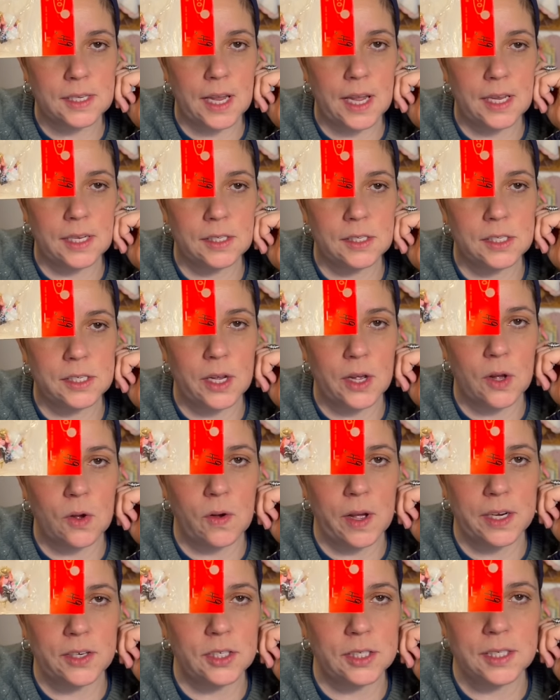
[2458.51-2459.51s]
And so
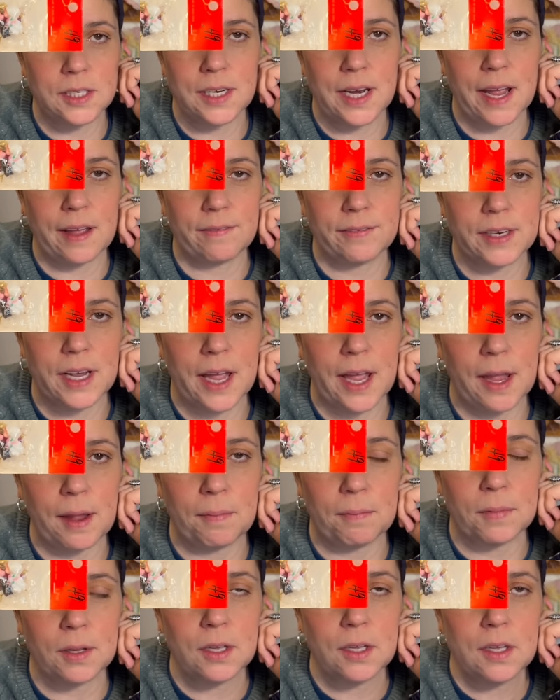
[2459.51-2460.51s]
I just didn't have
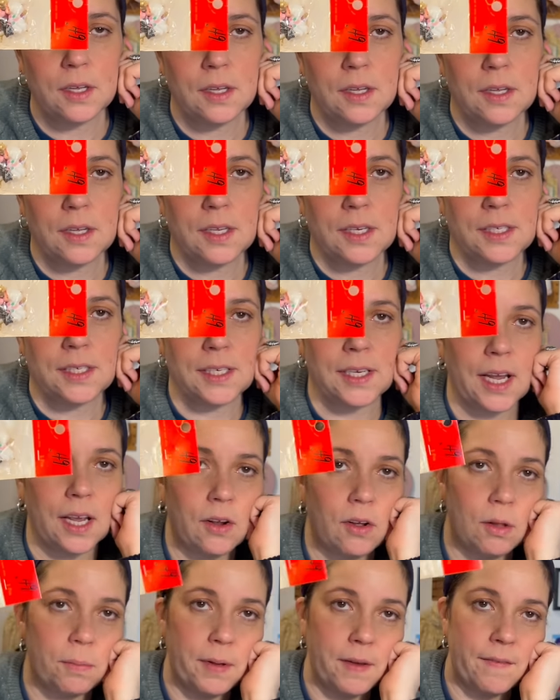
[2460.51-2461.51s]
time to get all my